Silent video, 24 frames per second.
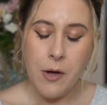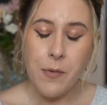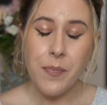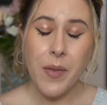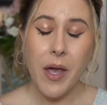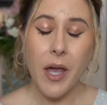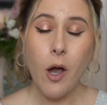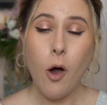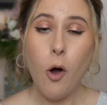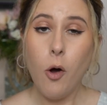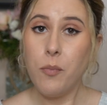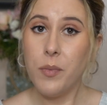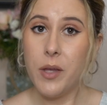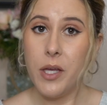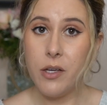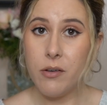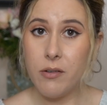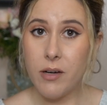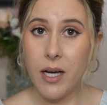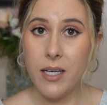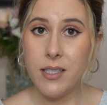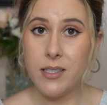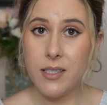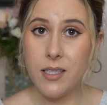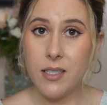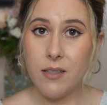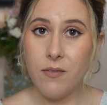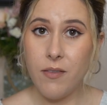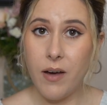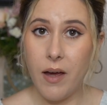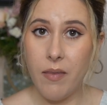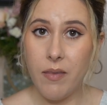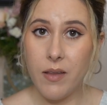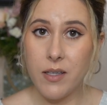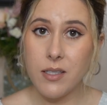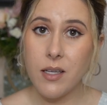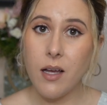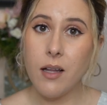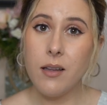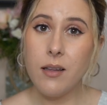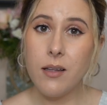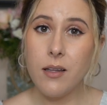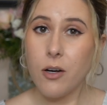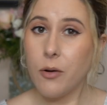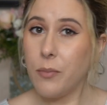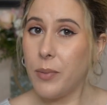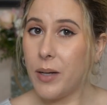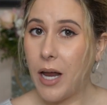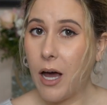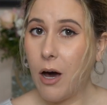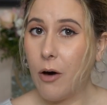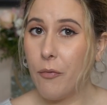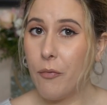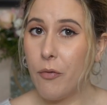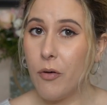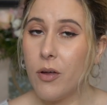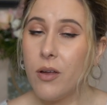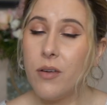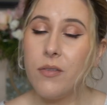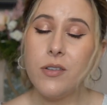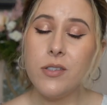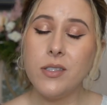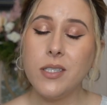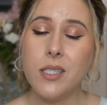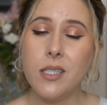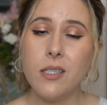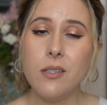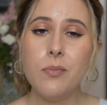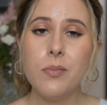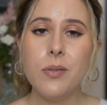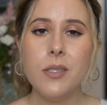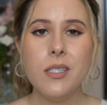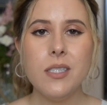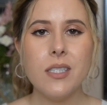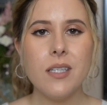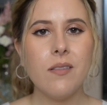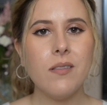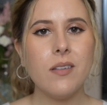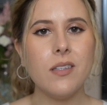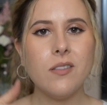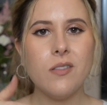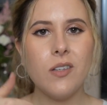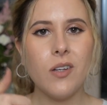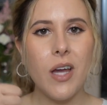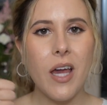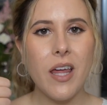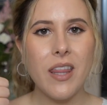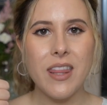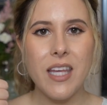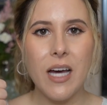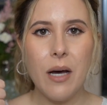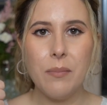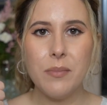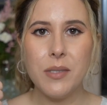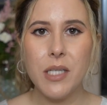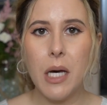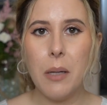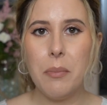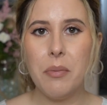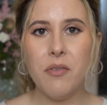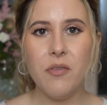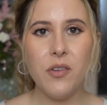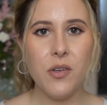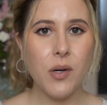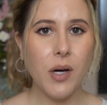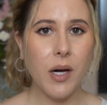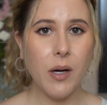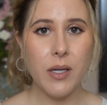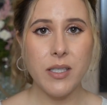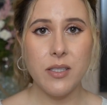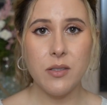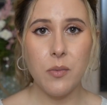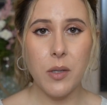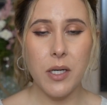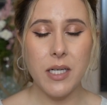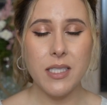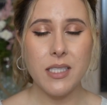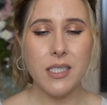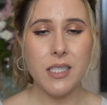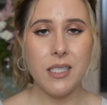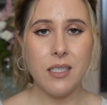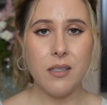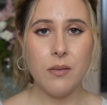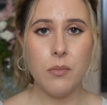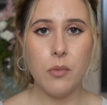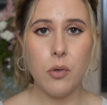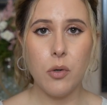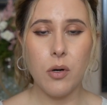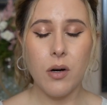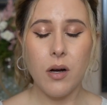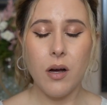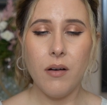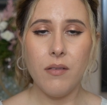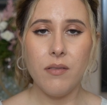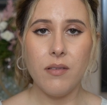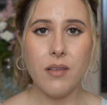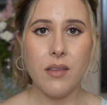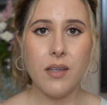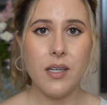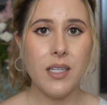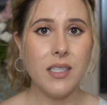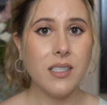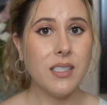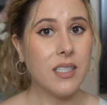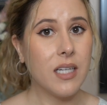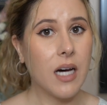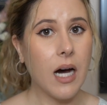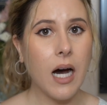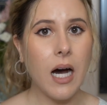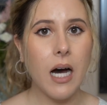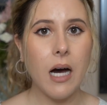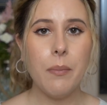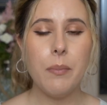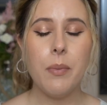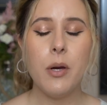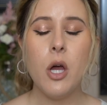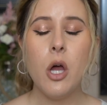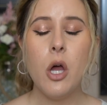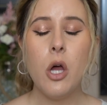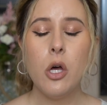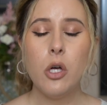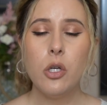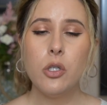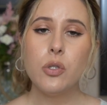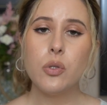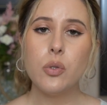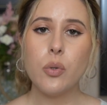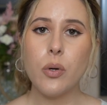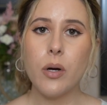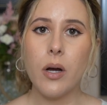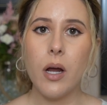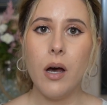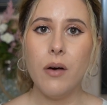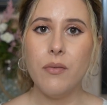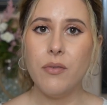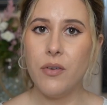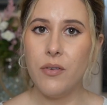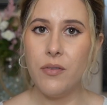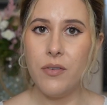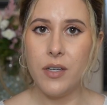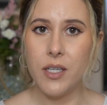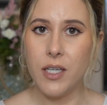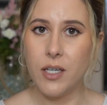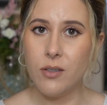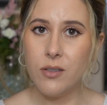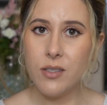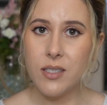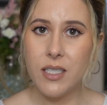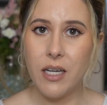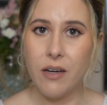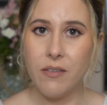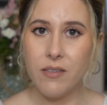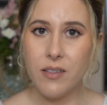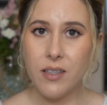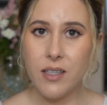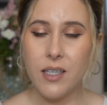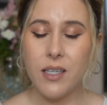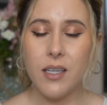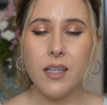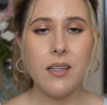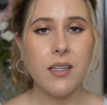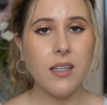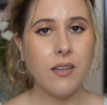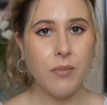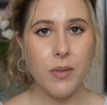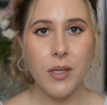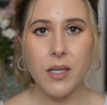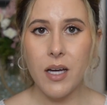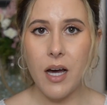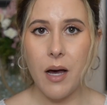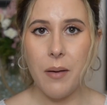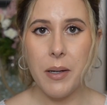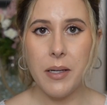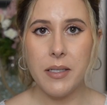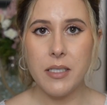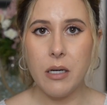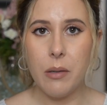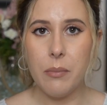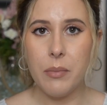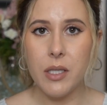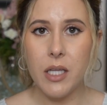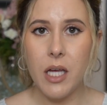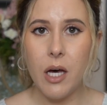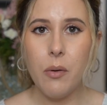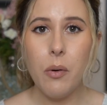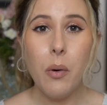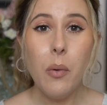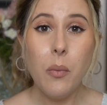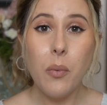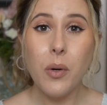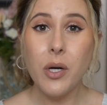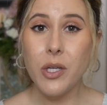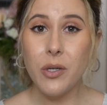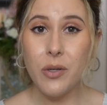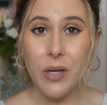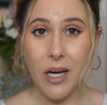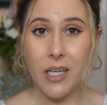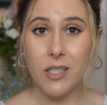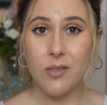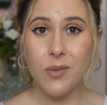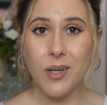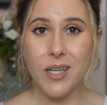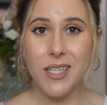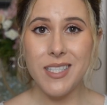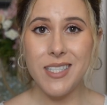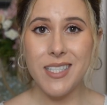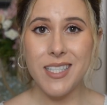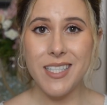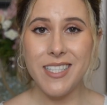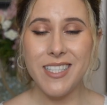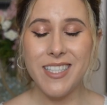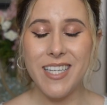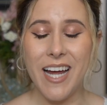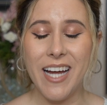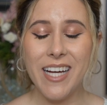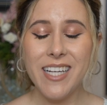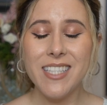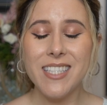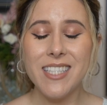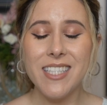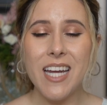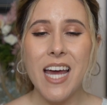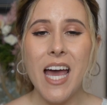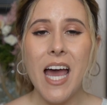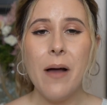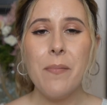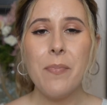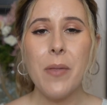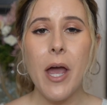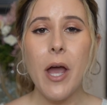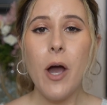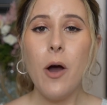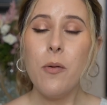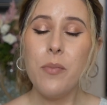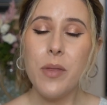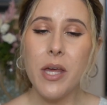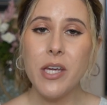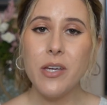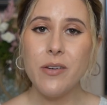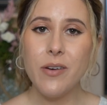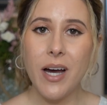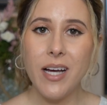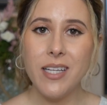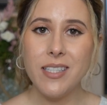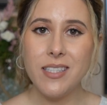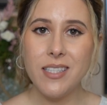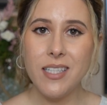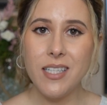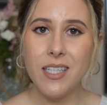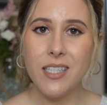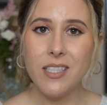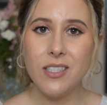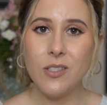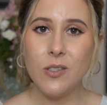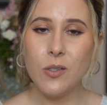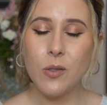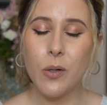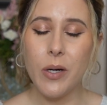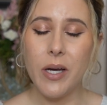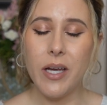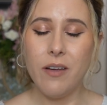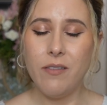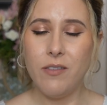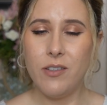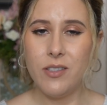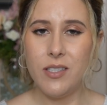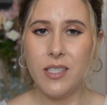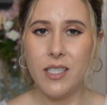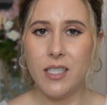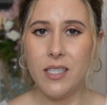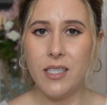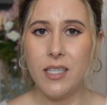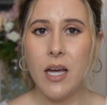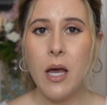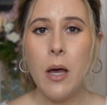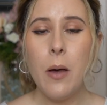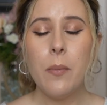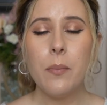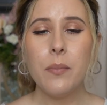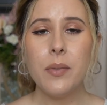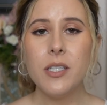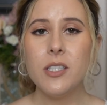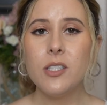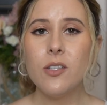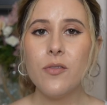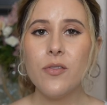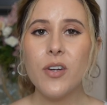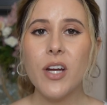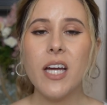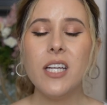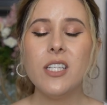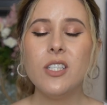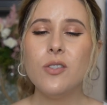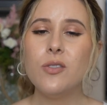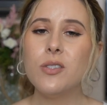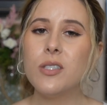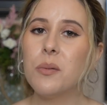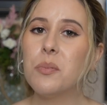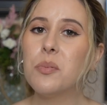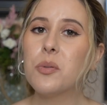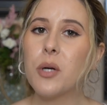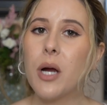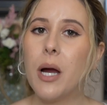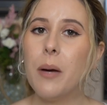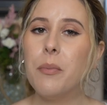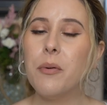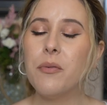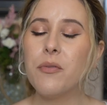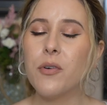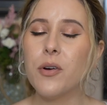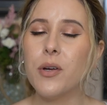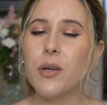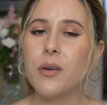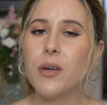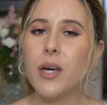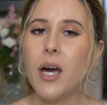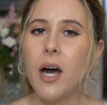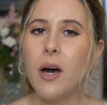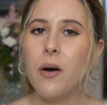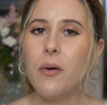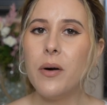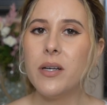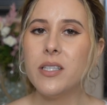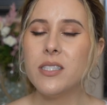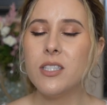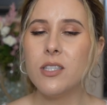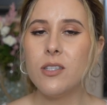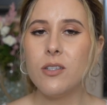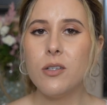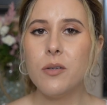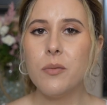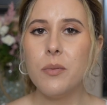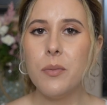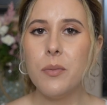I hope that you guys did find this a little bit helpful. If you did, please give this video a thumbs up. If you guys want to see more of the top sort of videos, definitely leave me a comment down below. What do you guys want to see next? I hope that you guys did enjoy. If you did, please don't forget to subscribe before you go so you can